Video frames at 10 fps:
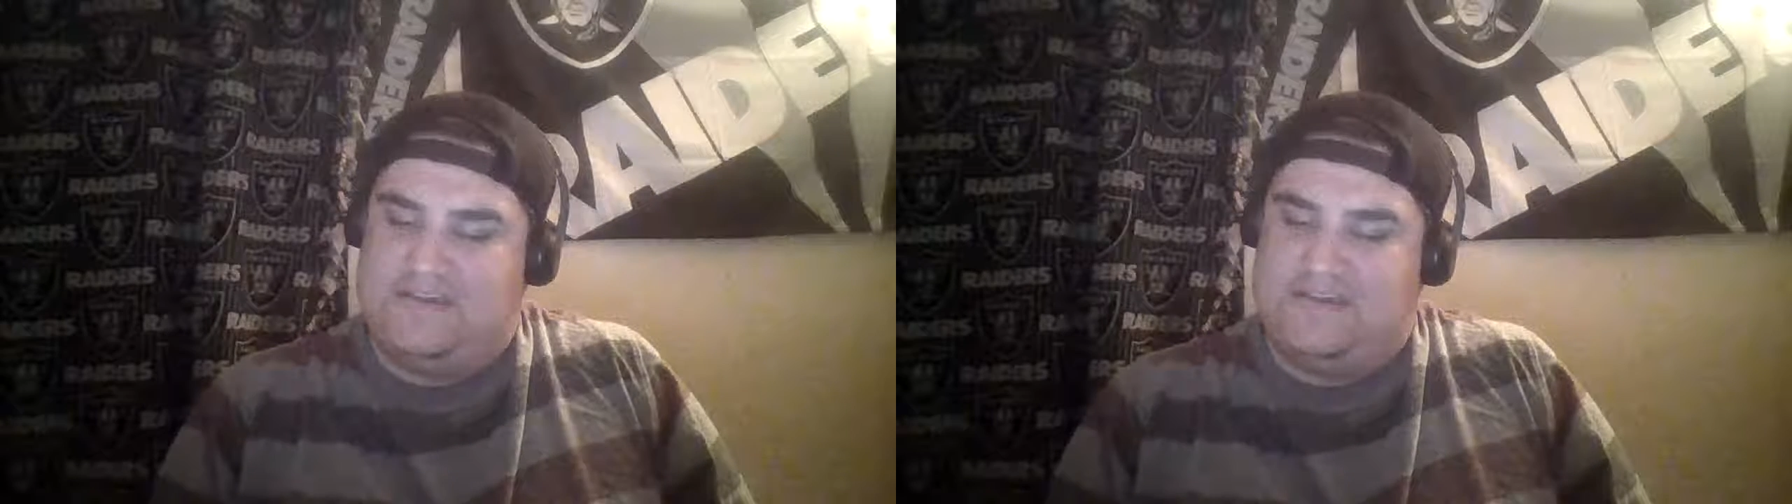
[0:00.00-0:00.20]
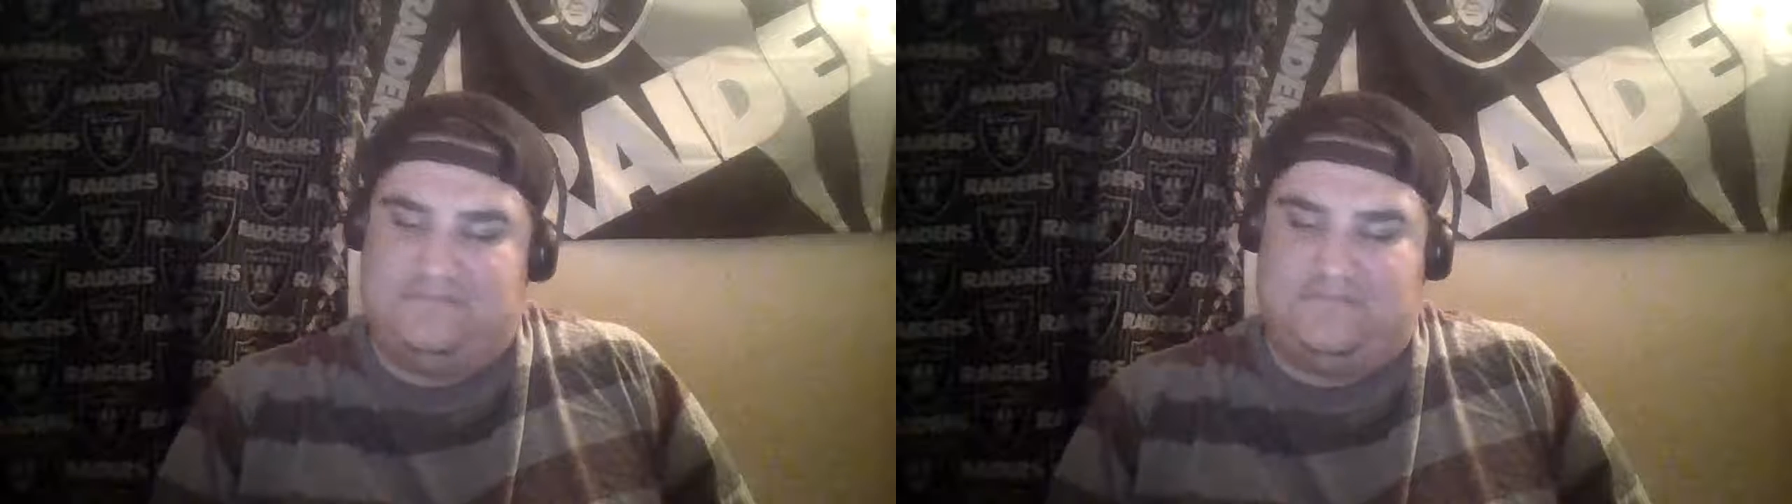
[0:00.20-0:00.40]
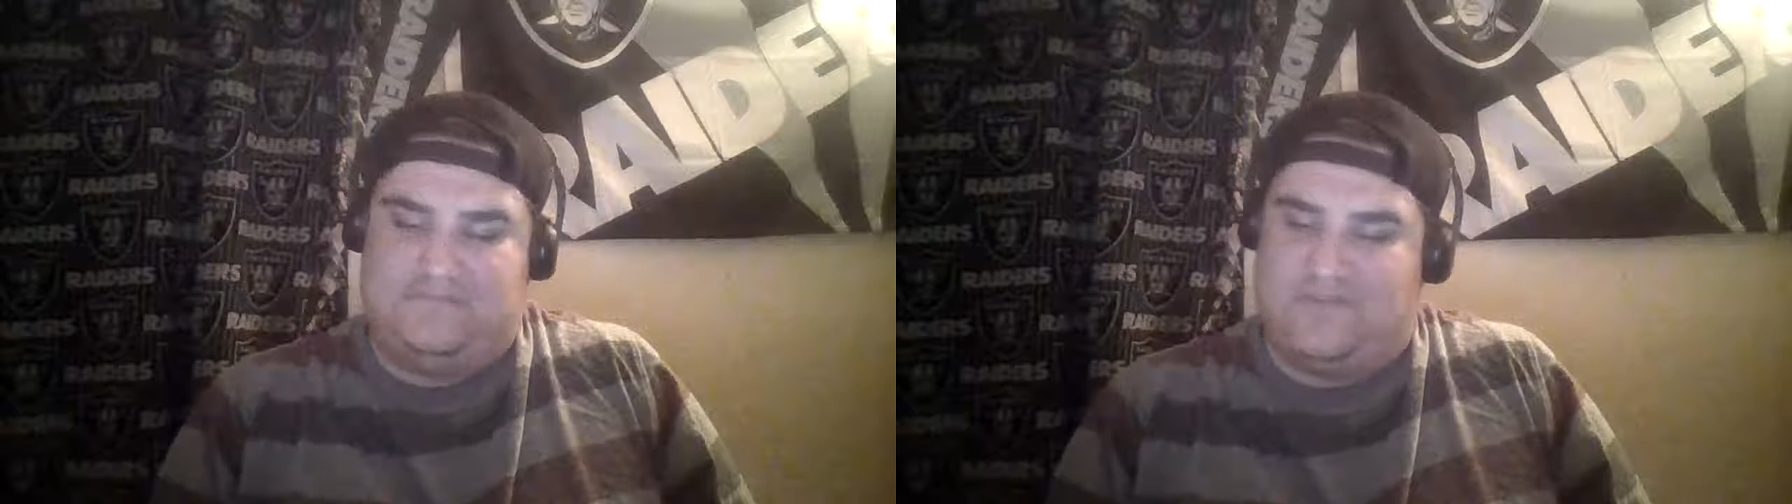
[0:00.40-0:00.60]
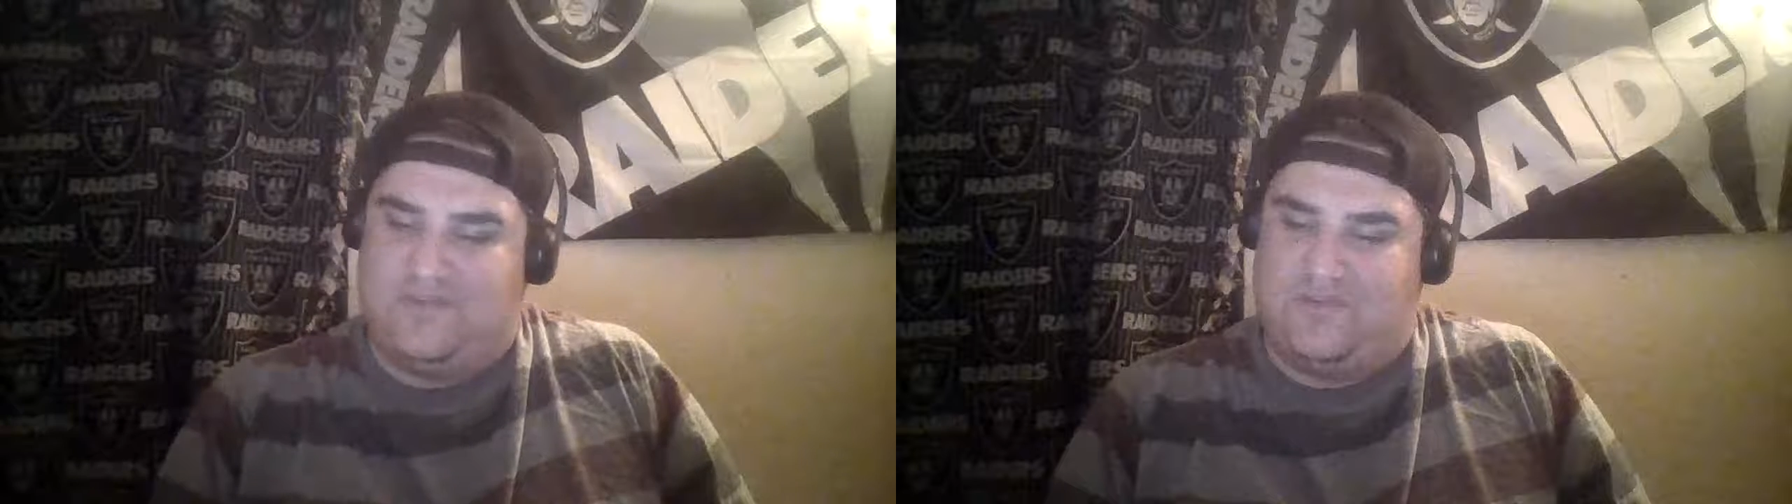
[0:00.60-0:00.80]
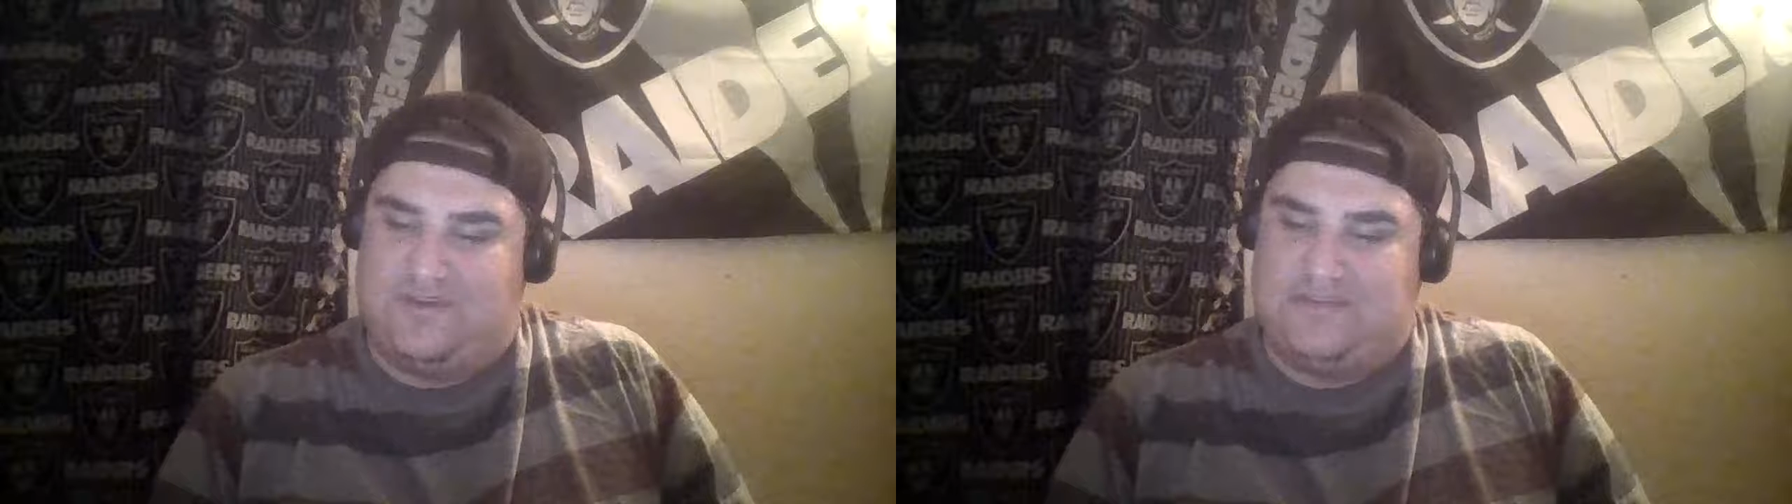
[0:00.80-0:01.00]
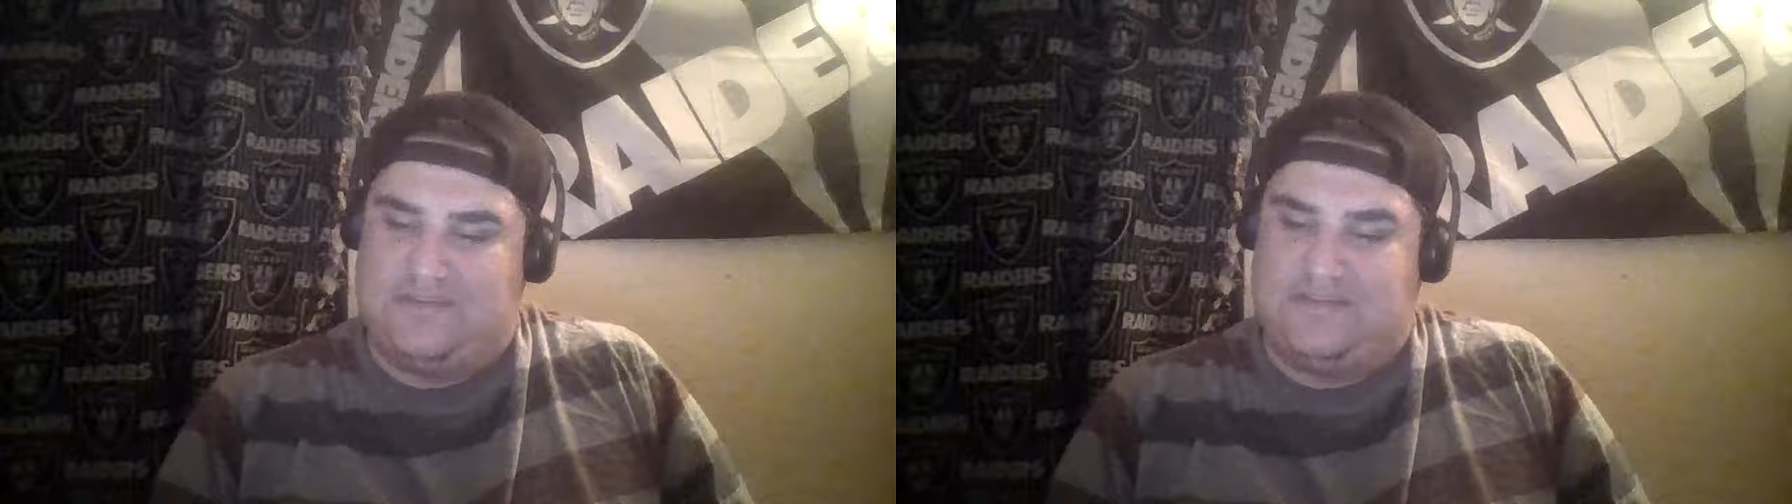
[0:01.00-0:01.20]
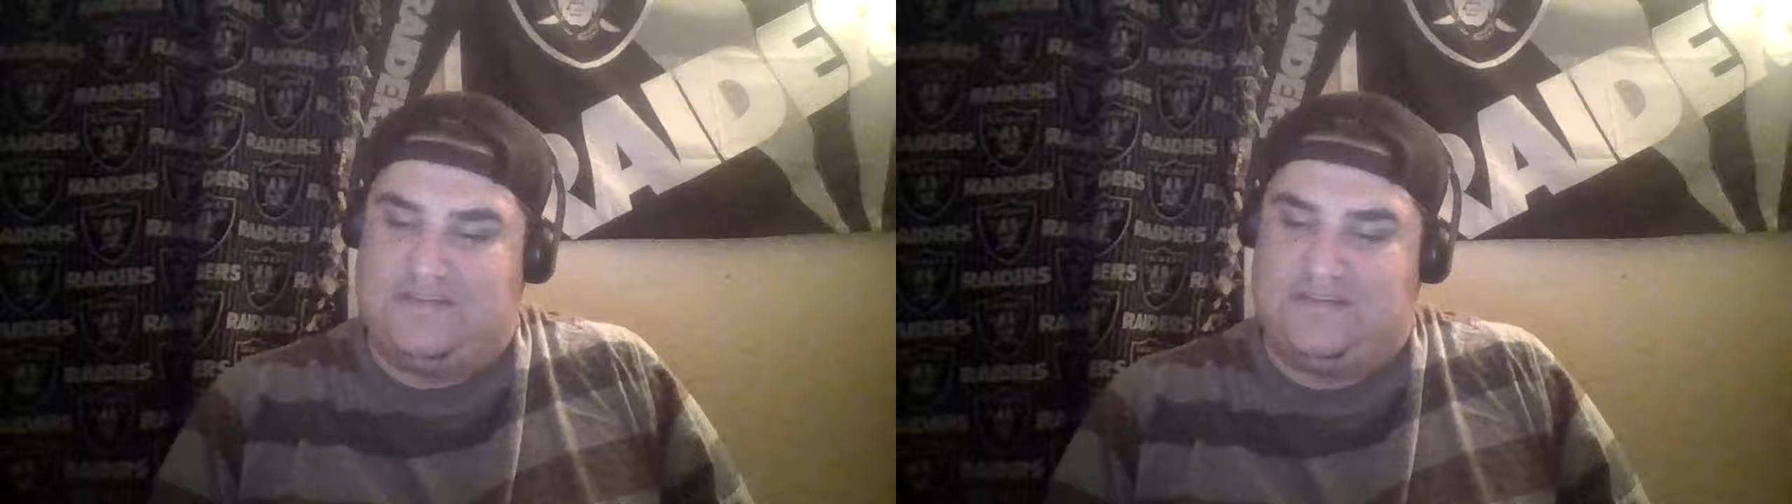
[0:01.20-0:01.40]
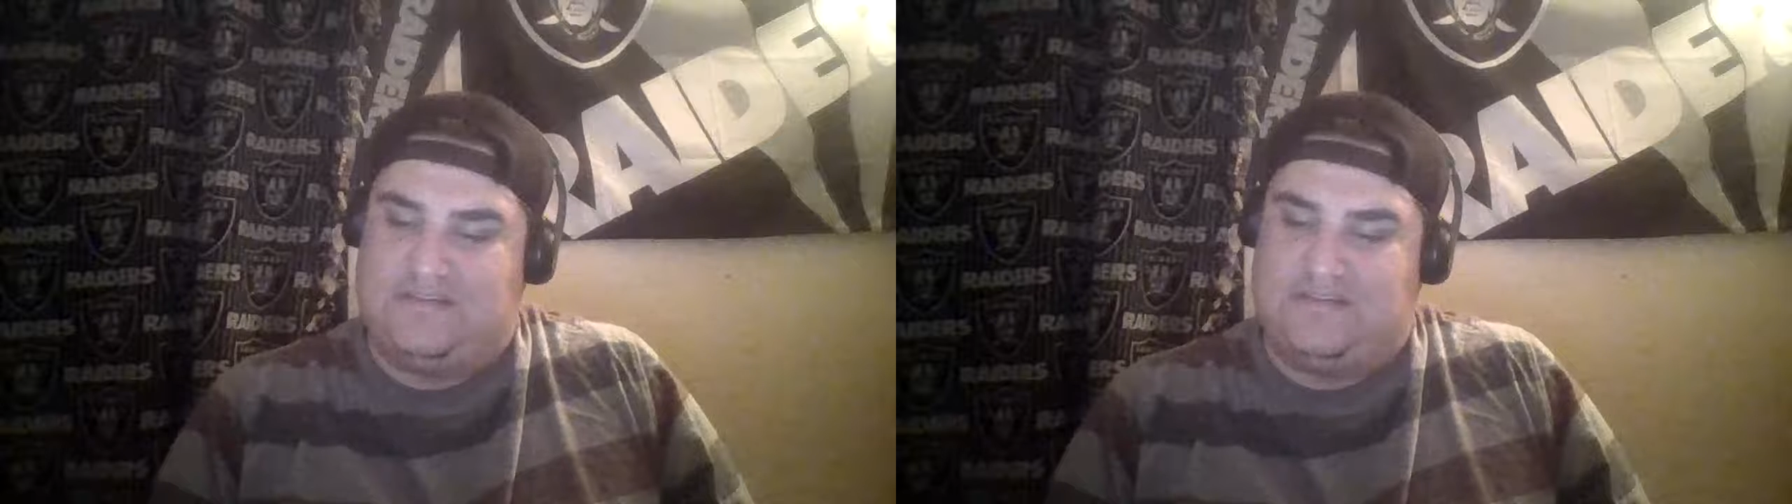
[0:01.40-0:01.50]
of course,